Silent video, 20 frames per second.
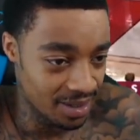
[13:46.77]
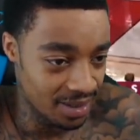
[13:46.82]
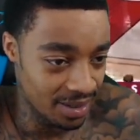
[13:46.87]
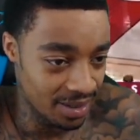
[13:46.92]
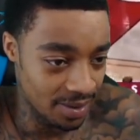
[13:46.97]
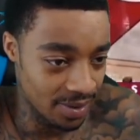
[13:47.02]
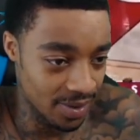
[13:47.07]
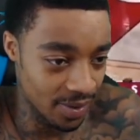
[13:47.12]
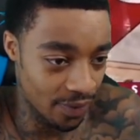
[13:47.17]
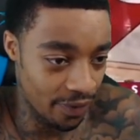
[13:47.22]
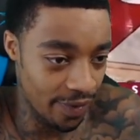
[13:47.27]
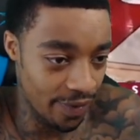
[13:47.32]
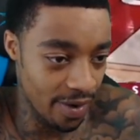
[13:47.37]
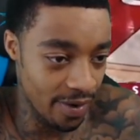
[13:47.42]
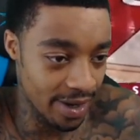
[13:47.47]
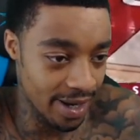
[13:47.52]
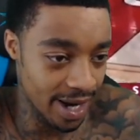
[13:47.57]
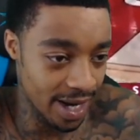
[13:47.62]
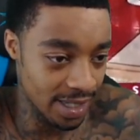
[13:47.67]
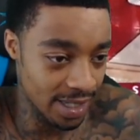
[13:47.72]
It's a
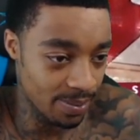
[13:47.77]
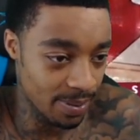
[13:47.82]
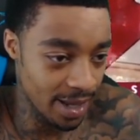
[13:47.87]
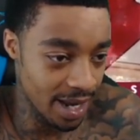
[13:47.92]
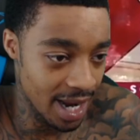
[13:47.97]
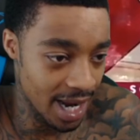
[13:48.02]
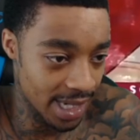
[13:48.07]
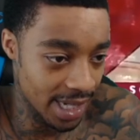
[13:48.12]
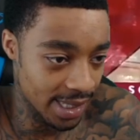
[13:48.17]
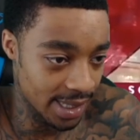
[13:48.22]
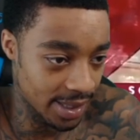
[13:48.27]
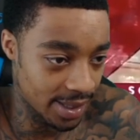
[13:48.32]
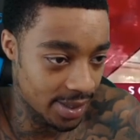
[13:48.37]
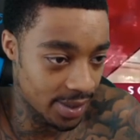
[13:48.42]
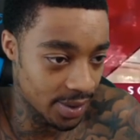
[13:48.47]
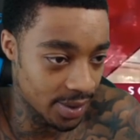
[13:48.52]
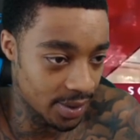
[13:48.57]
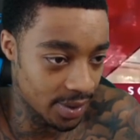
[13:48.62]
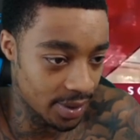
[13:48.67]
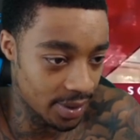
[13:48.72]
very nice play idea, too.